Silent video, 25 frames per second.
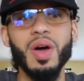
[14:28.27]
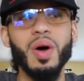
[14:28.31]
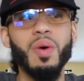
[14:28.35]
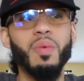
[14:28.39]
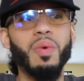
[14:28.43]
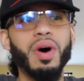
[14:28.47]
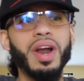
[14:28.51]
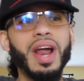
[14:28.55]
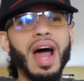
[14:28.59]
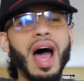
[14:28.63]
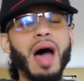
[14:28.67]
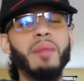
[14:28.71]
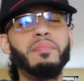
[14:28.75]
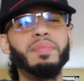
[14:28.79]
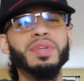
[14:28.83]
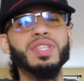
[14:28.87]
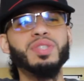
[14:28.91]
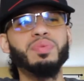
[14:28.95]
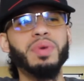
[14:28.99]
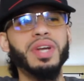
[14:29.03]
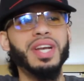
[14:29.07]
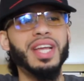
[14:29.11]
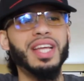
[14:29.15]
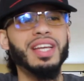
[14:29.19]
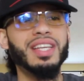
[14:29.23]
What
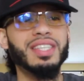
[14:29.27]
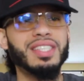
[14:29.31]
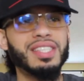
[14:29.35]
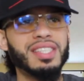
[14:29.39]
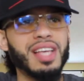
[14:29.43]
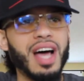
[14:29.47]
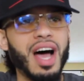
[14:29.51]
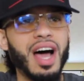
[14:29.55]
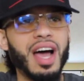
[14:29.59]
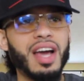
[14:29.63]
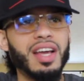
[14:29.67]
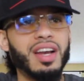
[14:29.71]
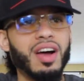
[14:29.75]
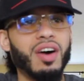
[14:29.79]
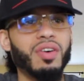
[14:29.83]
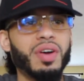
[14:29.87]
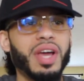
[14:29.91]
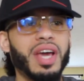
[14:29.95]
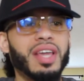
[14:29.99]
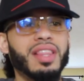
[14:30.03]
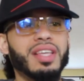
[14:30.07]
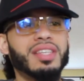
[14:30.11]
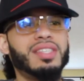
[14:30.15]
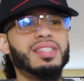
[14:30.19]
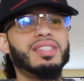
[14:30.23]
happens when they decide,
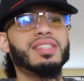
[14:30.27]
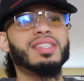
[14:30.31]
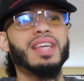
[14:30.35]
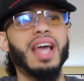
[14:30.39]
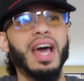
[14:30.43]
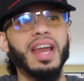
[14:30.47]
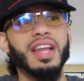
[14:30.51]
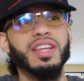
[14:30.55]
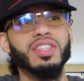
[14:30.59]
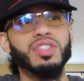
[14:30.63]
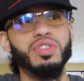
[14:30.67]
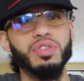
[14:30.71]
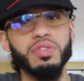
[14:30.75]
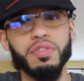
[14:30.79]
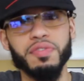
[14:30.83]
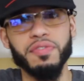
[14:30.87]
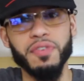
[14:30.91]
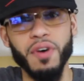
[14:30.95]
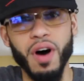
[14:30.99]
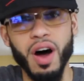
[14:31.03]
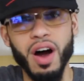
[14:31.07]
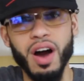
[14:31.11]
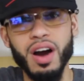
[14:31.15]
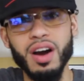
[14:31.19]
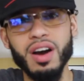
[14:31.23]
okay, this is getting too
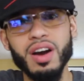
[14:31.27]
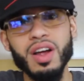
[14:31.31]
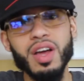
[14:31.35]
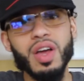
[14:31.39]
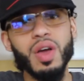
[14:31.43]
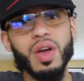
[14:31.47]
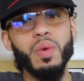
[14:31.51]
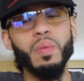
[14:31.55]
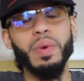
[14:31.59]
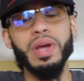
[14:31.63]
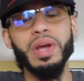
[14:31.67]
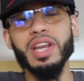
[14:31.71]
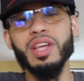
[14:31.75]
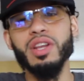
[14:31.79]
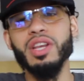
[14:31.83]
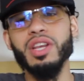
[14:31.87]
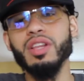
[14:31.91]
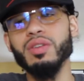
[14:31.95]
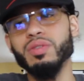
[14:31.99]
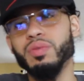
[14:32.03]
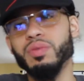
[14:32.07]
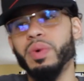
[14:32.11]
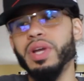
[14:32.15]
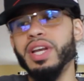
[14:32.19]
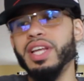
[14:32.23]
far? We
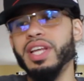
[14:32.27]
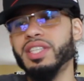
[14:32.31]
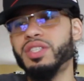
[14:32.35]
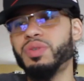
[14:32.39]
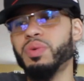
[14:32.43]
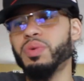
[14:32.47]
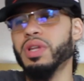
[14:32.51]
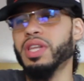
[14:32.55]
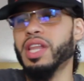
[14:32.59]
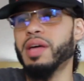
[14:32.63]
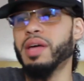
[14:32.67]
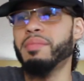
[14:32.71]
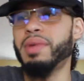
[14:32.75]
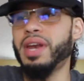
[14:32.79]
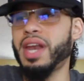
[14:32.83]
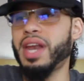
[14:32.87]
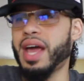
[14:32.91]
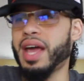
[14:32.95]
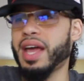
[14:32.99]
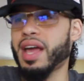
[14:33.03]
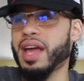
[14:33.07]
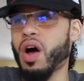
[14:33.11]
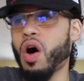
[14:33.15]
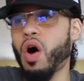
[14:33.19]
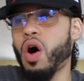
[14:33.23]
need to
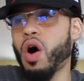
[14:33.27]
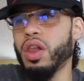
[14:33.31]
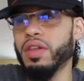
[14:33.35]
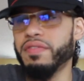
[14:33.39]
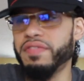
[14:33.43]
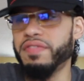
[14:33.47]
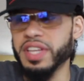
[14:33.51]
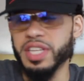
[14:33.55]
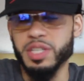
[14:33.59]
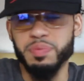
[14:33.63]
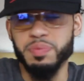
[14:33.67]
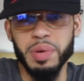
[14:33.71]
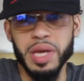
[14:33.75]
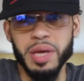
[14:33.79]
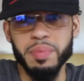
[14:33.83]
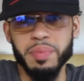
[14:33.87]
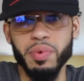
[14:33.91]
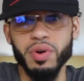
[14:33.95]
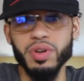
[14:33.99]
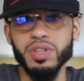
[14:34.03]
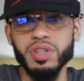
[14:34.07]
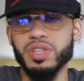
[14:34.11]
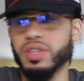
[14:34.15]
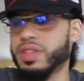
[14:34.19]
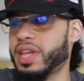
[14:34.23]
eliminate all of these
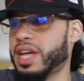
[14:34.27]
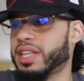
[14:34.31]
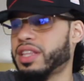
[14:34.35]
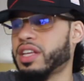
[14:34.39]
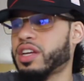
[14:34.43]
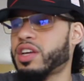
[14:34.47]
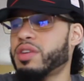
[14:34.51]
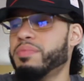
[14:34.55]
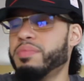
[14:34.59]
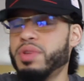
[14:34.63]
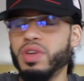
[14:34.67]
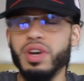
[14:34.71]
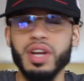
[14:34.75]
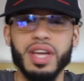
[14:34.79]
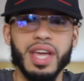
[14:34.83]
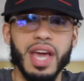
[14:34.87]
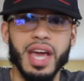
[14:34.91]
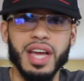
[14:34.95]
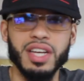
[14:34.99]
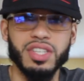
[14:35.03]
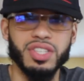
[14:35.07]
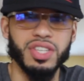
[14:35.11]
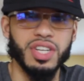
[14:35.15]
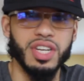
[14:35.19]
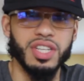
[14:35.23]
people so that the
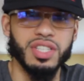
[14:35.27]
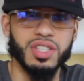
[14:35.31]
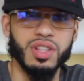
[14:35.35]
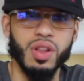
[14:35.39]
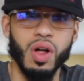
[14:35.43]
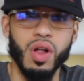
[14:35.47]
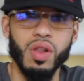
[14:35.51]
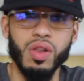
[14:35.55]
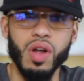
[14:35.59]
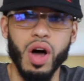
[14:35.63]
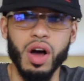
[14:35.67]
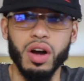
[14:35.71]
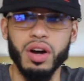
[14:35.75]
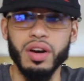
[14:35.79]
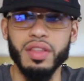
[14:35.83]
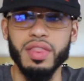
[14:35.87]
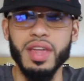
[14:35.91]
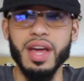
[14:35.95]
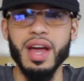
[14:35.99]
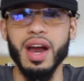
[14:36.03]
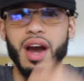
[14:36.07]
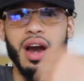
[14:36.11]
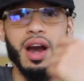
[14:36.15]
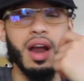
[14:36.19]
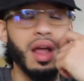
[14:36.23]
communication is no longer
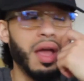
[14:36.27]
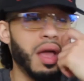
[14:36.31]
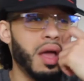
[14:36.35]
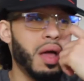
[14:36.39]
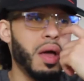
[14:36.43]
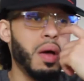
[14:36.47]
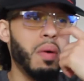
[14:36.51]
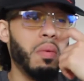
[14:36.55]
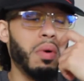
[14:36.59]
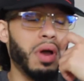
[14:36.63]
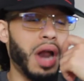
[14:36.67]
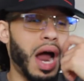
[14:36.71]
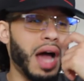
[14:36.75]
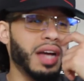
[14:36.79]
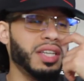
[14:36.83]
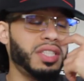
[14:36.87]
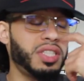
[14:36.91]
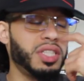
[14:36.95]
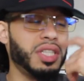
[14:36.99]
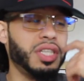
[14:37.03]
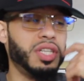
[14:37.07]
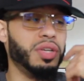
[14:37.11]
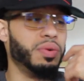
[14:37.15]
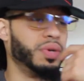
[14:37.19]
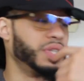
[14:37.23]
there. What I
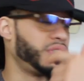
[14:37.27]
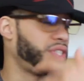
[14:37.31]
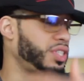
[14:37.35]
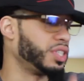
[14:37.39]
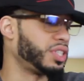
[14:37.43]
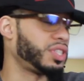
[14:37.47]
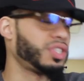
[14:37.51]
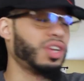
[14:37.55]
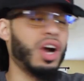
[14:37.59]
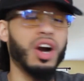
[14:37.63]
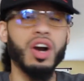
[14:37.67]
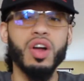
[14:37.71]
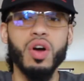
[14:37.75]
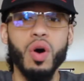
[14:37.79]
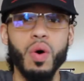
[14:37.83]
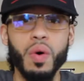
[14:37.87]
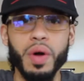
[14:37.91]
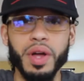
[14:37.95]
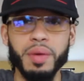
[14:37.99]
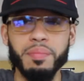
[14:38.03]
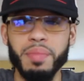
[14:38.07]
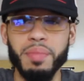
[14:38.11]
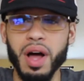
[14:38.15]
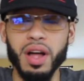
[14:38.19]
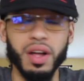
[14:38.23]
should do is just start
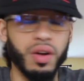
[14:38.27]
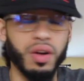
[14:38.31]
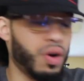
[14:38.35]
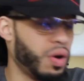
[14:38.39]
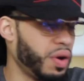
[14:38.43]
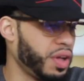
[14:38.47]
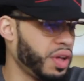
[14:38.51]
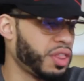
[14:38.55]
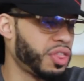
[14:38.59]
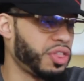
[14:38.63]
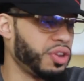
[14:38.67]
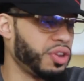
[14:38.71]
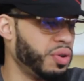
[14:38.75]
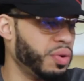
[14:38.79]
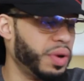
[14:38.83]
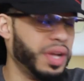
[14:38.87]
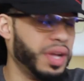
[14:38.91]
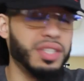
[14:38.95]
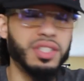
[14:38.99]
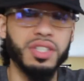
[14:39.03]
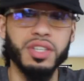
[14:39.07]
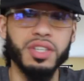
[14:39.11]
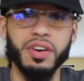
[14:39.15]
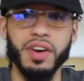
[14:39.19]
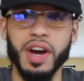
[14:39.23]
going
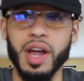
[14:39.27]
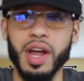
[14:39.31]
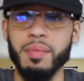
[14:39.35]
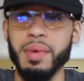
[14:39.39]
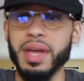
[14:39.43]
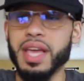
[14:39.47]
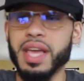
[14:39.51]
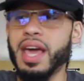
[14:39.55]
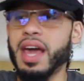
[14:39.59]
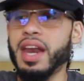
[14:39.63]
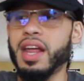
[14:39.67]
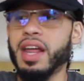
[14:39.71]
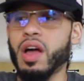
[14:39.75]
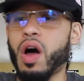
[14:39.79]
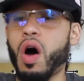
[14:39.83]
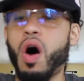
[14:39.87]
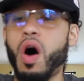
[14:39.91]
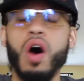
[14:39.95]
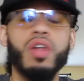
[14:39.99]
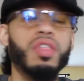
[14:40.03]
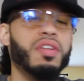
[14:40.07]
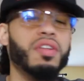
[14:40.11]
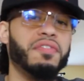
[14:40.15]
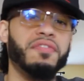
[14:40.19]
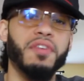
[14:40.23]
through Instagram and getting
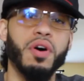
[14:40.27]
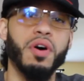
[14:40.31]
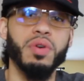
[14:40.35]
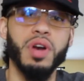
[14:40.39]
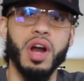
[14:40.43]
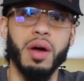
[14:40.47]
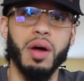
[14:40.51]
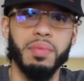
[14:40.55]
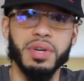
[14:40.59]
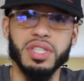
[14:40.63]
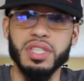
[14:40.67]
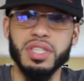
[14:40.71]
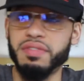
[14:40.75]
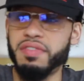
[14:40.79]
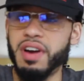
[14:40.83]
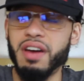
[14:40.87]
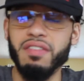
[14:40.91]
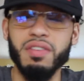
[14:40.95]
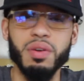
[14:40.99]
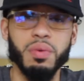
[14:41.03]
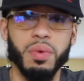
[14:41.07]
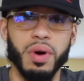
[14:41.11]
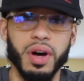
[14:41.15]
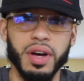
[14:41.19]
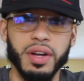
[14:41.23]
all the phone numbers of
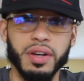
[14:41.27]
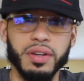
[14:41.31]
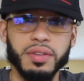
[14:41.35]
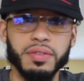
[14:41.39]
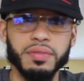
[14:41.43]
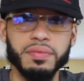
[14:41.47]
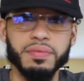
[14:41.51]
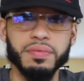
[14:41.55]
everyone.